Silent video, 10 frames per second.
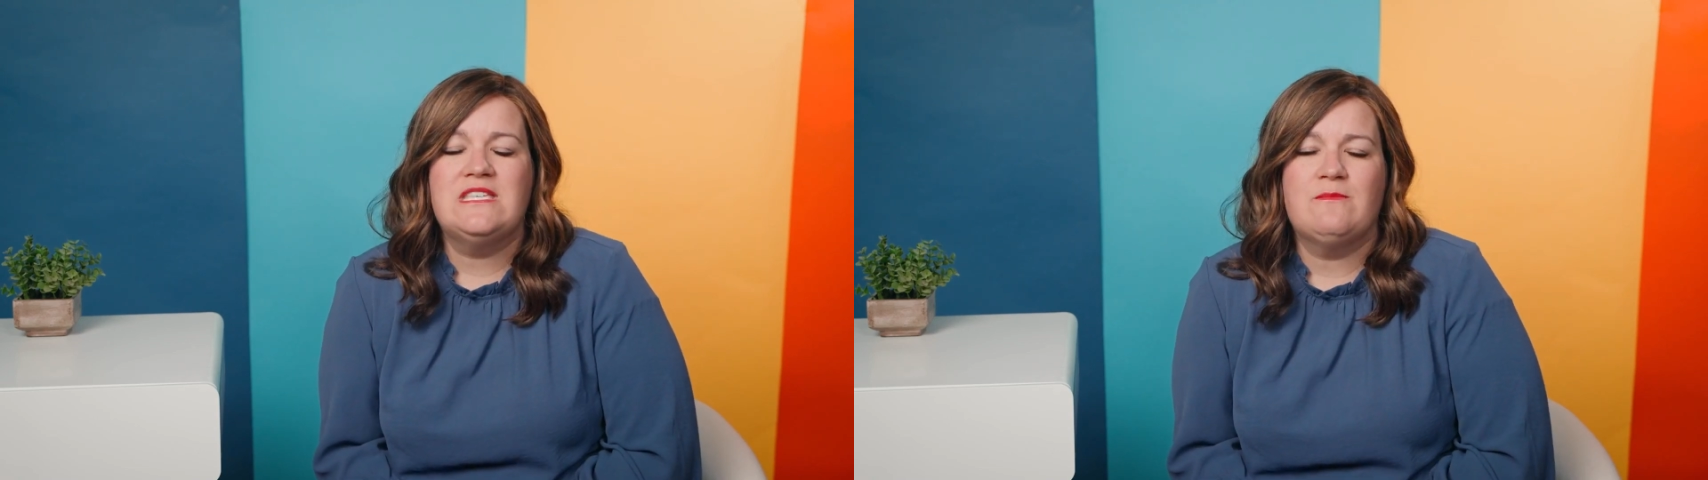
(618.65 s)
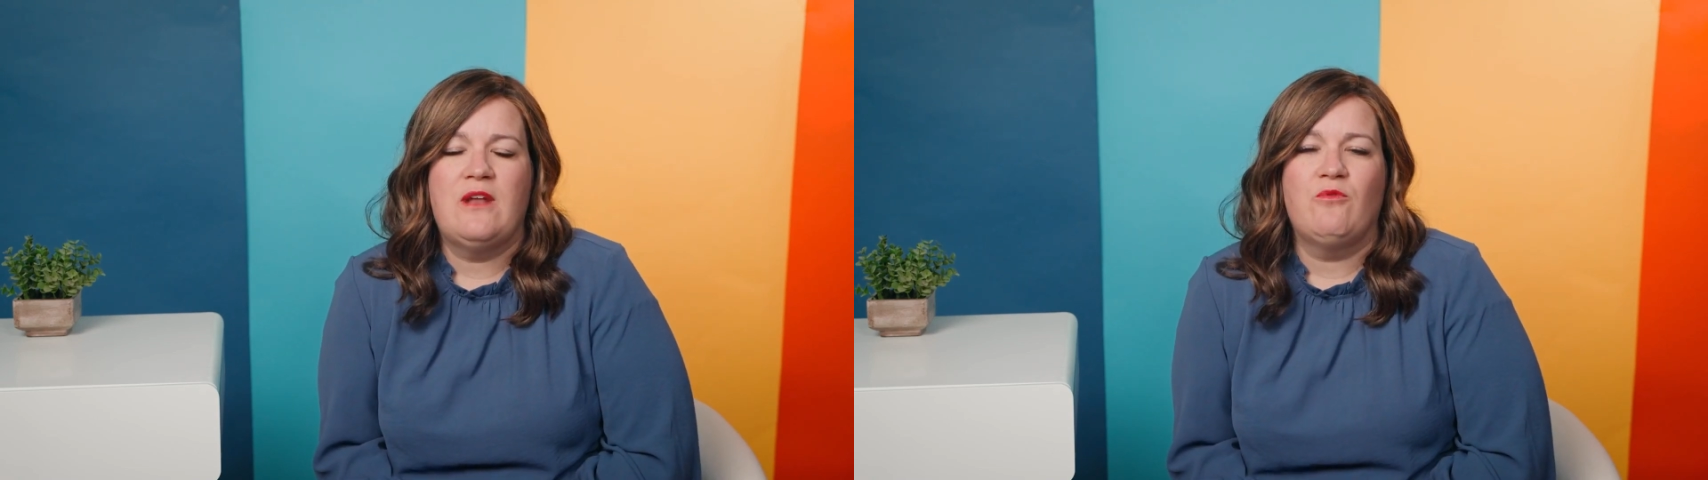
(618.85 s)

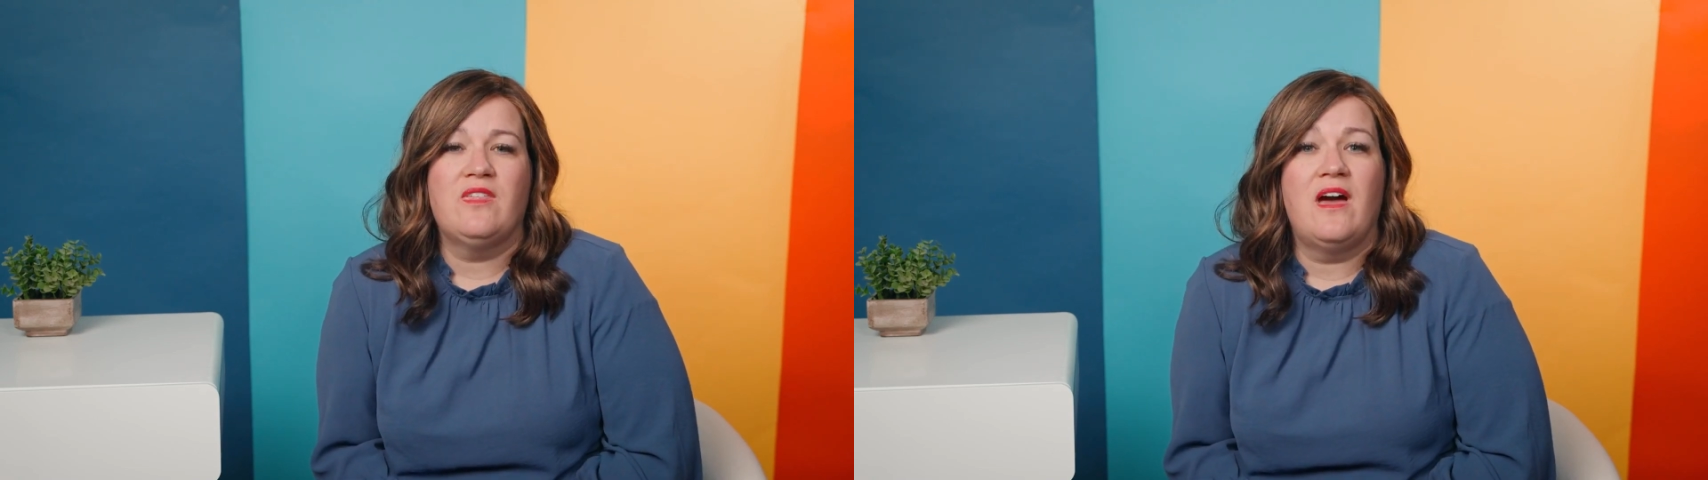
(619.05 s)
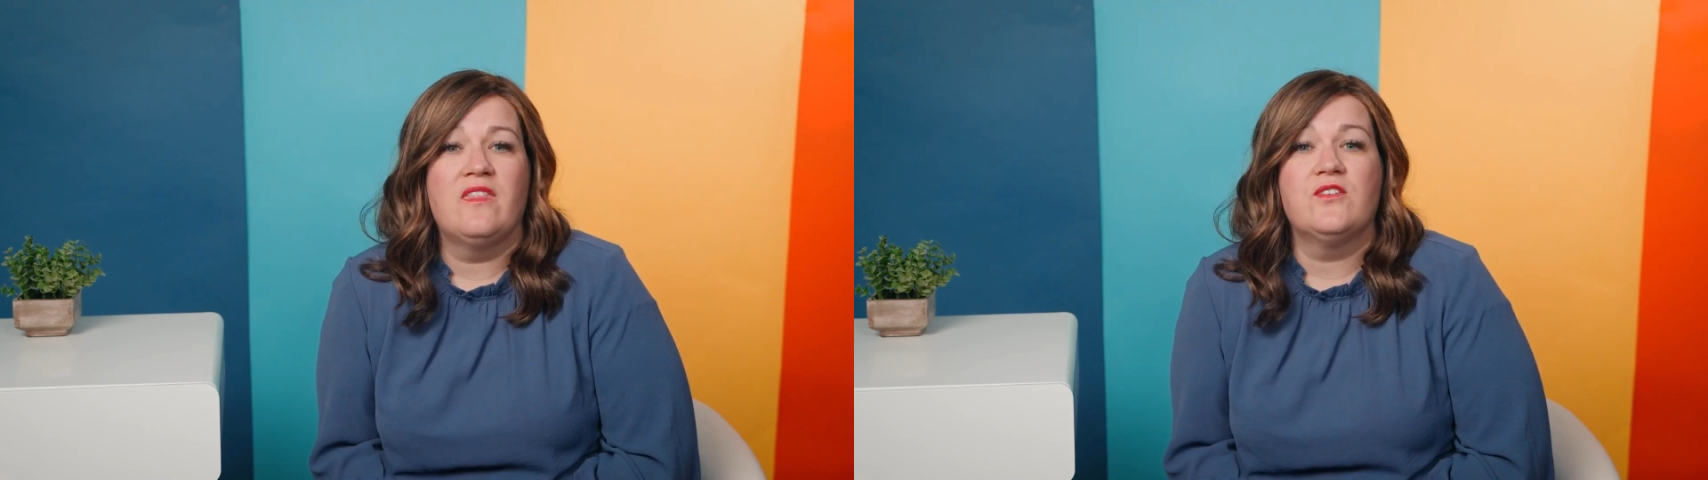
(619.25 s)
spend with
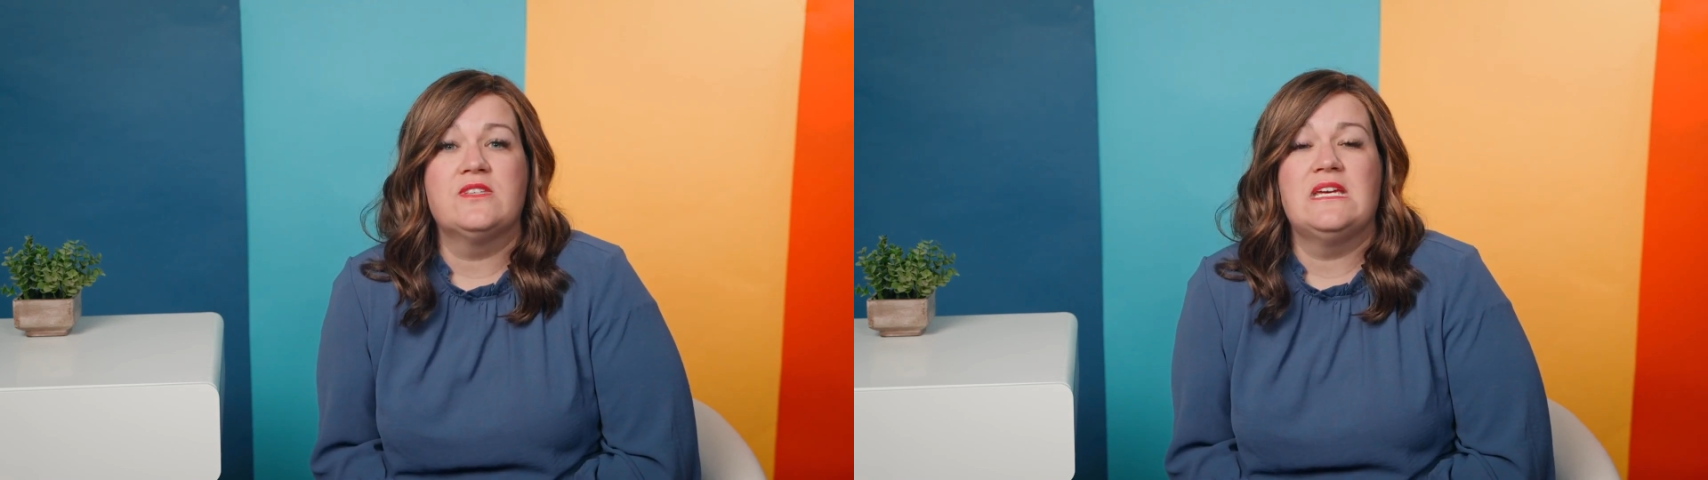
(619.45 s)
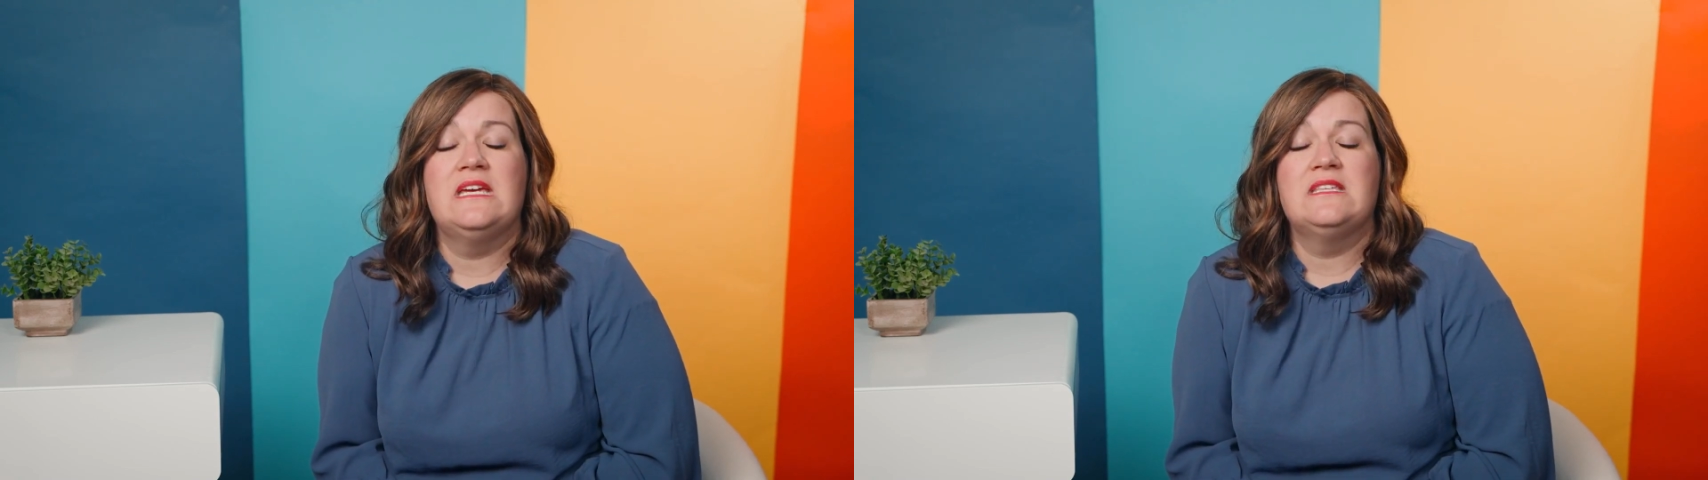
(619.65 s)

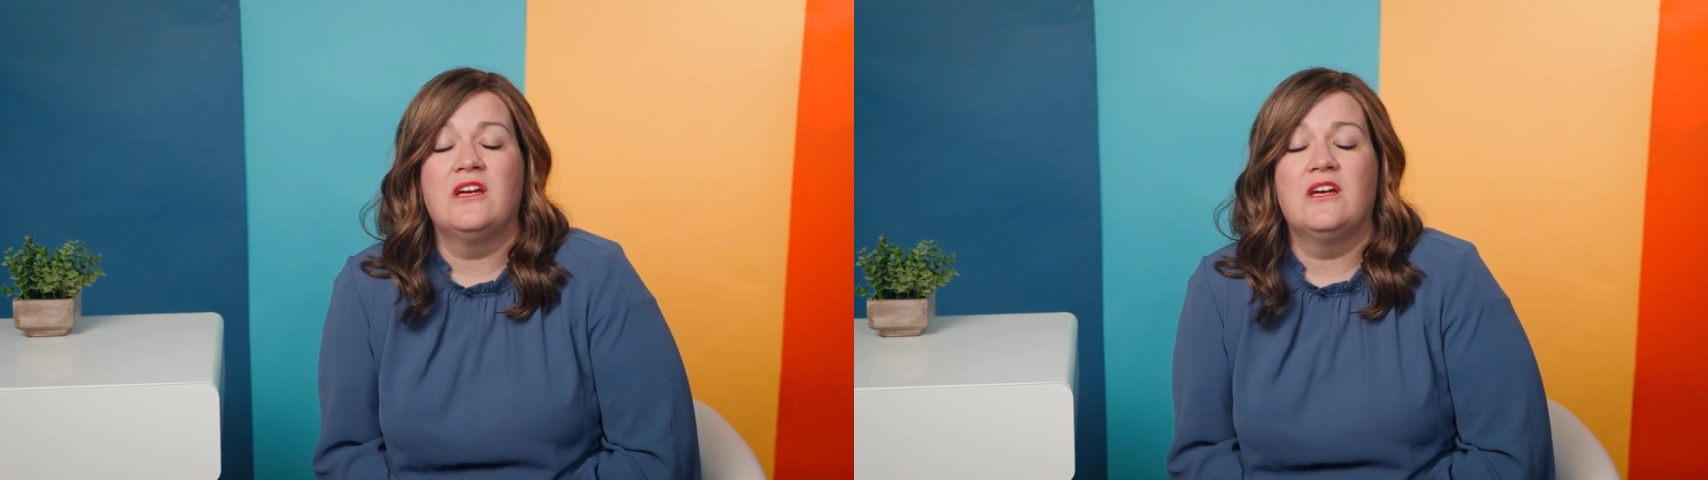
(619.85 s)
others is